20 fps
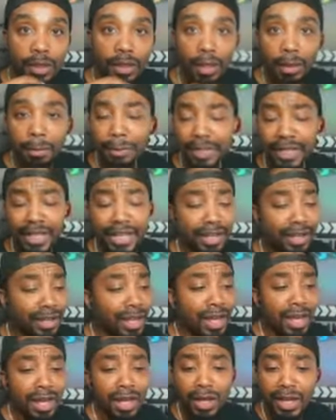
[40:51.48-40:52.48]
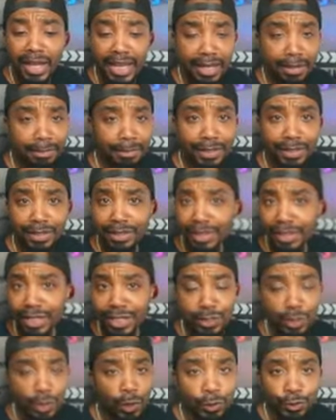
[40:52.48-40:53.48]
But yeah, Aemon,
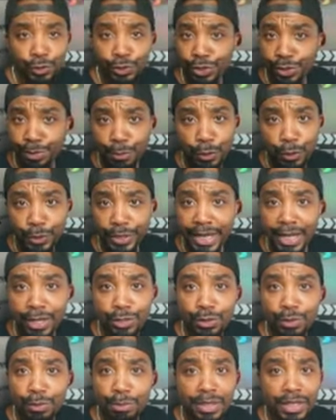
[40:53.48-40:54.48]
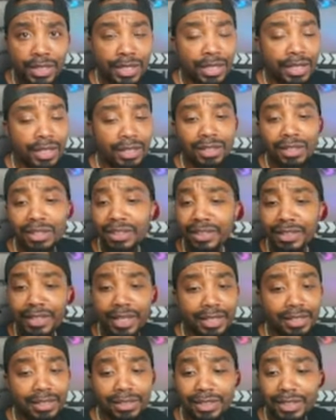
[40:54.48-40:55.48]
his ultra small council meeting,
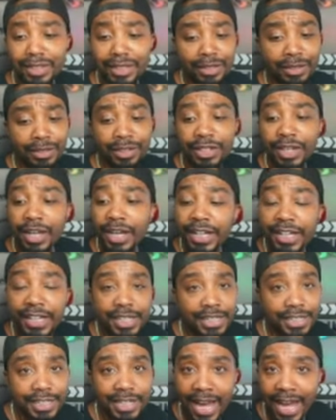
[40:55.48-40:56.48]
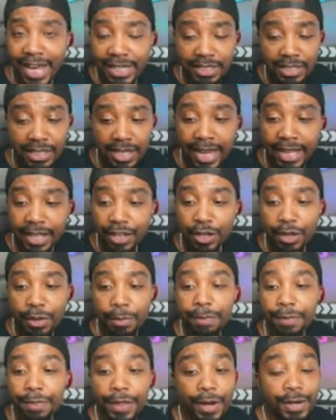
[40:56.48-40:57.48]
none of these guys like
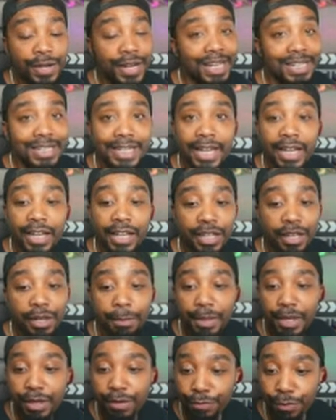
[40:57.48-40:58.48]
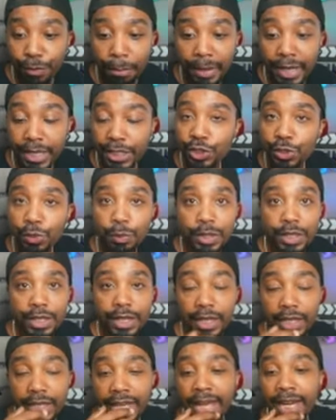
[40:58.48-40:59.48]
him. They're not telling him information when
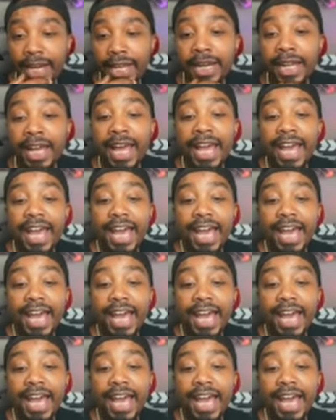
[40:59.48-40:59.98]
they get it.